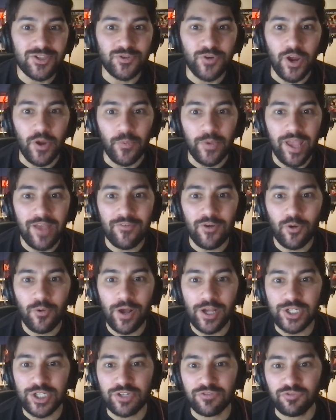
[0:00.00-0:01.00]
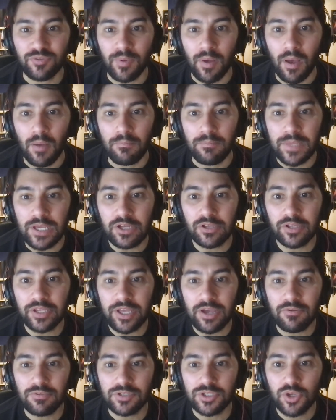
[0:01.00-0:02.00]
great. We have a question from
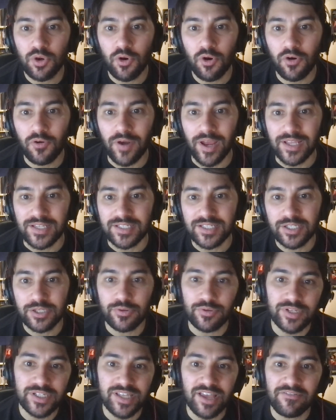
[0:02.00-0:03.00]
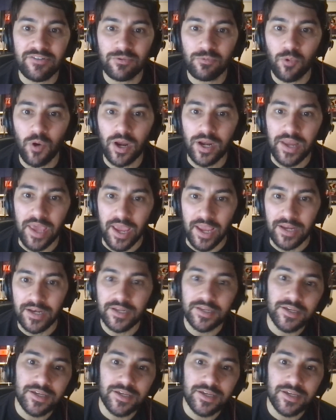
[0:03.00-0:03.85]
Emilio Torres, 2718.